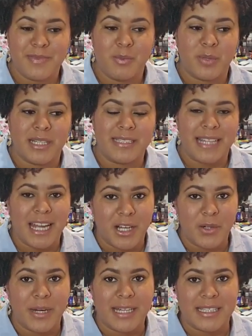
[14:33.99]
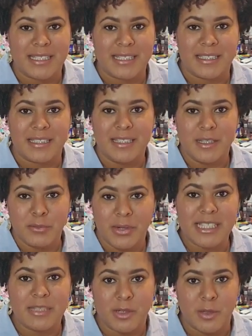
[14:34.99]
but now I get to
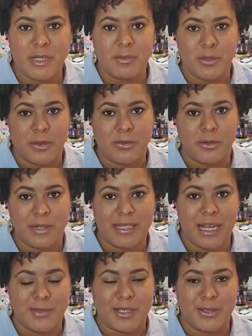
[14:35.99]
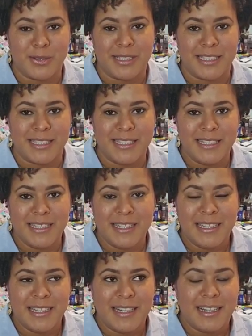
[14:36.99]
bring some other people through it. Absolutely.
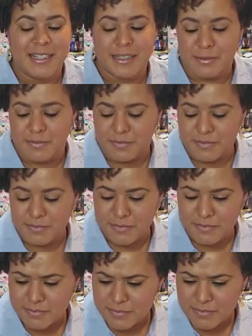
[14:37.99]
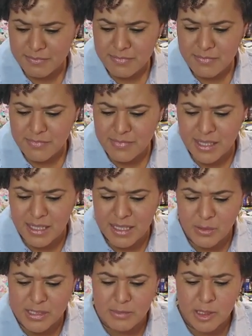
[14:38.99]
And
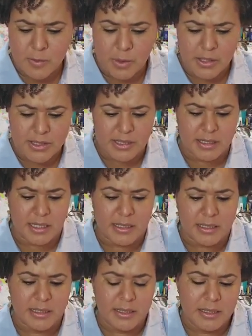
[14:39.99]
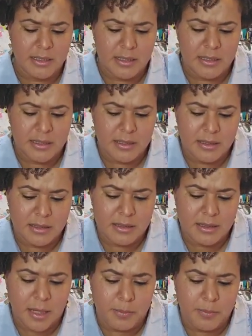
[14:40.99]
there were some other parts to, like,
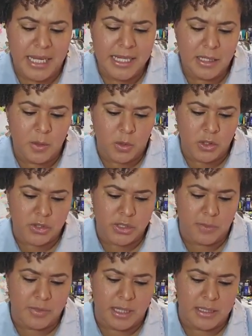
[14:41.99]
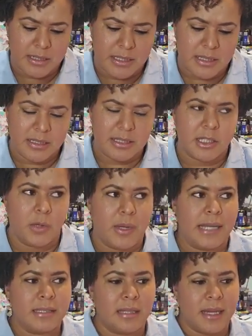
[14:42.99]
that painting workshop that I did. So
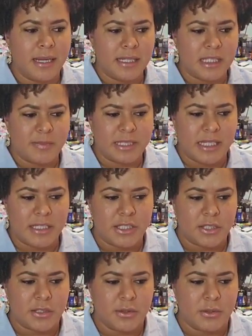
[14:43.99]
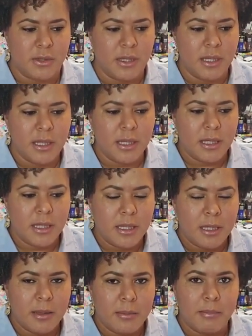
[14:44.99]
as the ladies began to
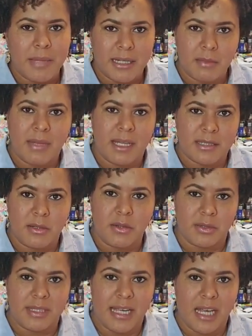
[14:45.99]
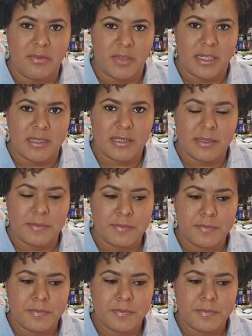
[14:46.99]
make a mess on their canvas,